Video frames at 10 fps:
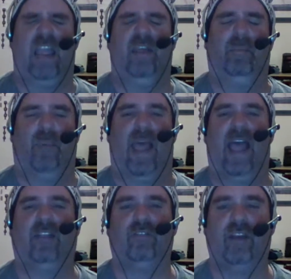
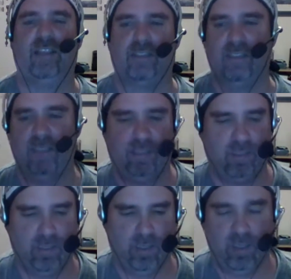Impact
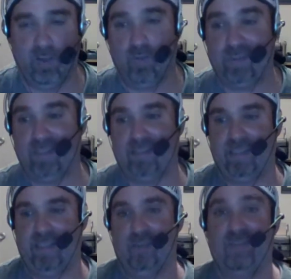Wrestling, which I'll
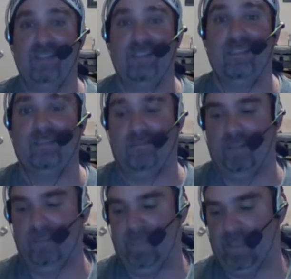tell you what is
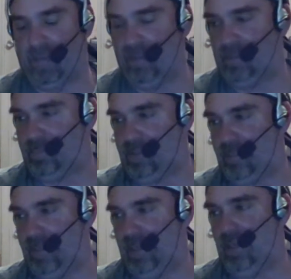really becoming the
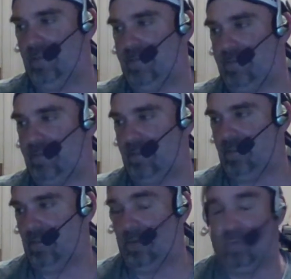premier,
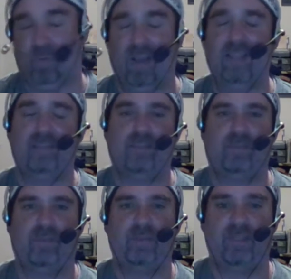or was
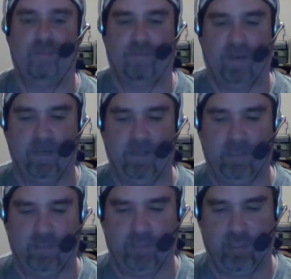the premier
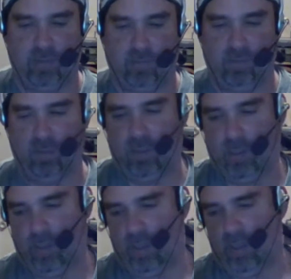Friday night show.
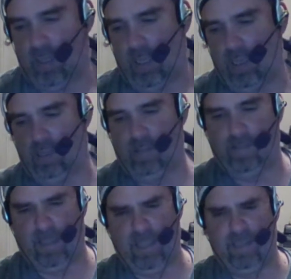
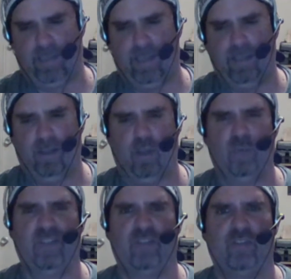Um, as I
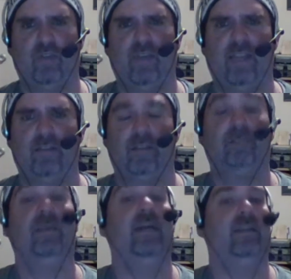always do,
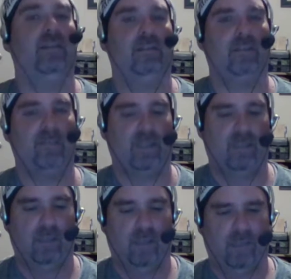as is my
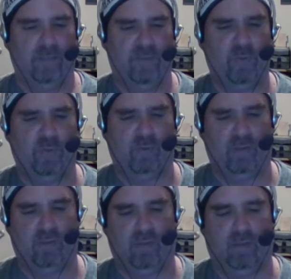custom here, if
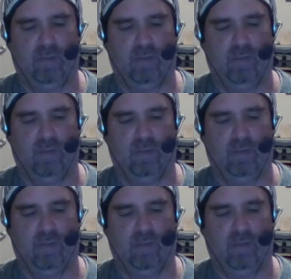you